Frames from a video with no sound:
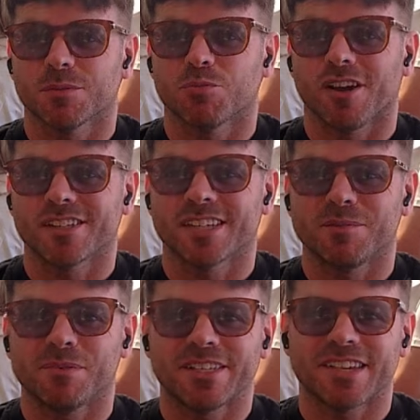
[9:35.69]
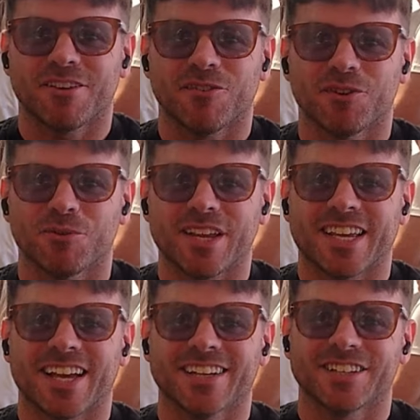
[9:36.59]
It's surprisingly busy here on
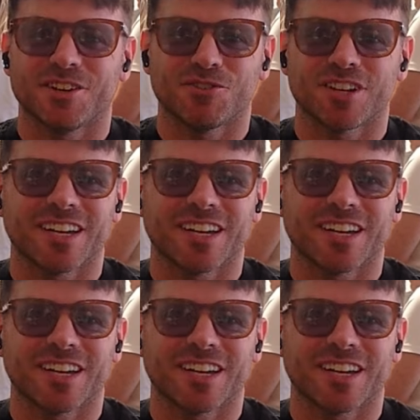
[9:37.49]
a weekend.